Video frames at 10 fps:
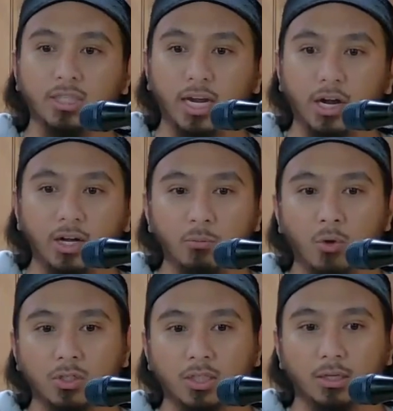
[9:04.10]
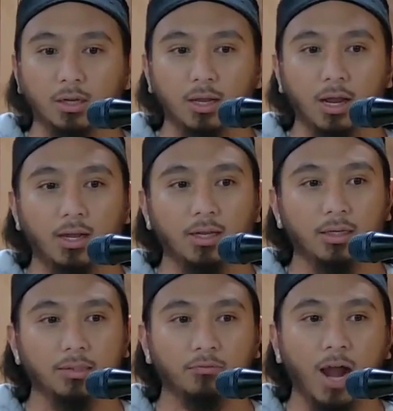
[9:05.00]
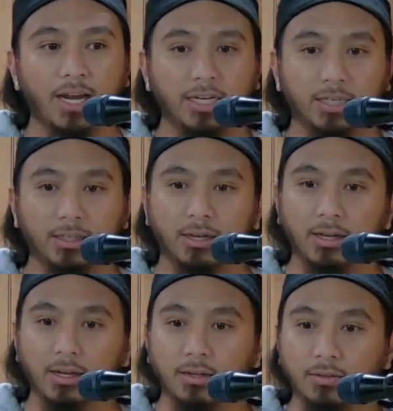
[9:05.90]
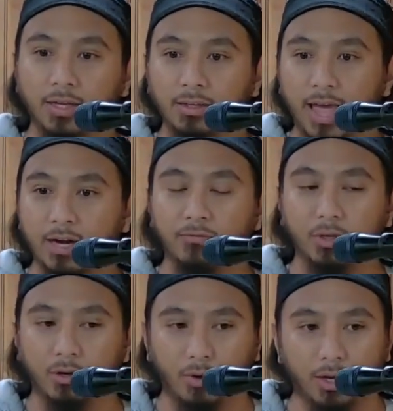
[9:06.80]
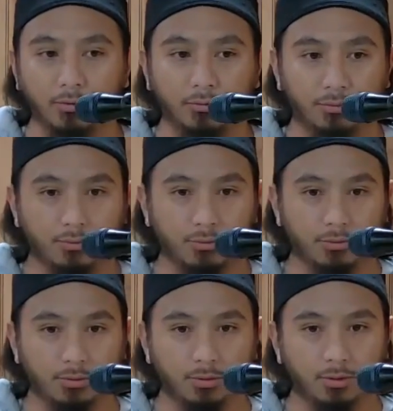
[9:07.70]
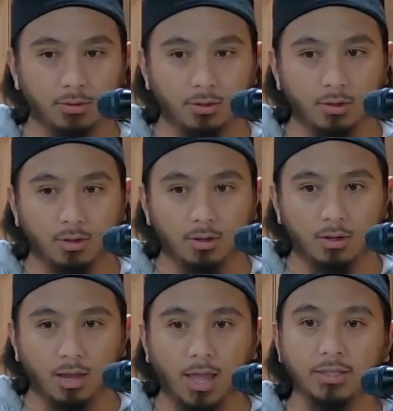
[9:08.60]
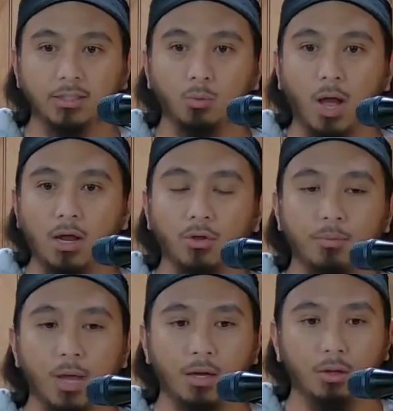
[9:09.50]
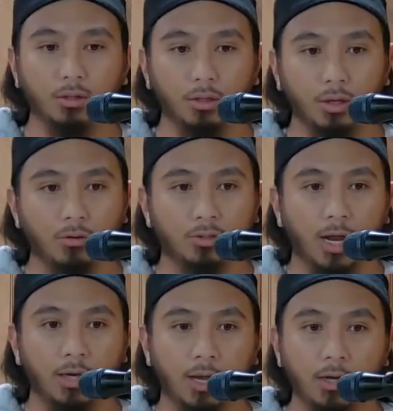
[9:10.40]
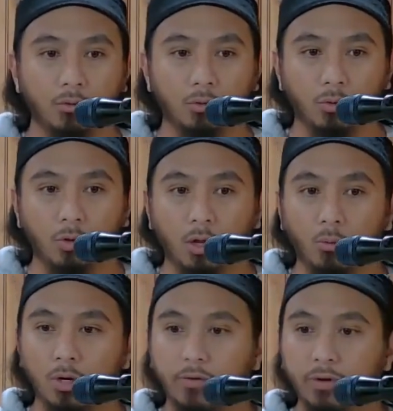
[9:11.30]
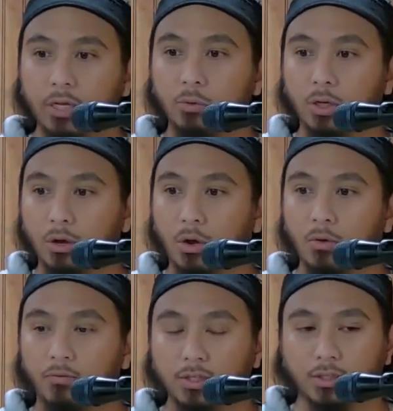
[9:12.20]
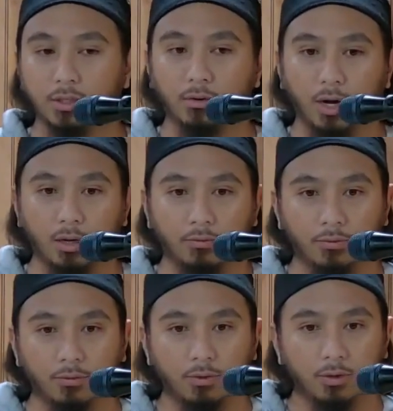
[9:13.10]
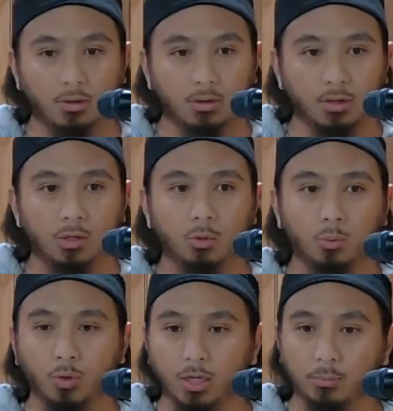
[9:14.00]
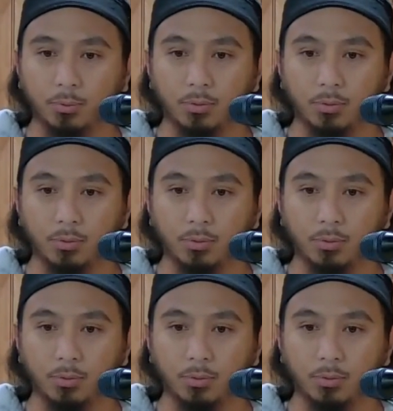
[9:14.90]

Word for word: scary, more uh, frightening than that of the grave. And this is why Uthman radiallahu ta'ala anhu, whenever he would go and visit the grave, he would weep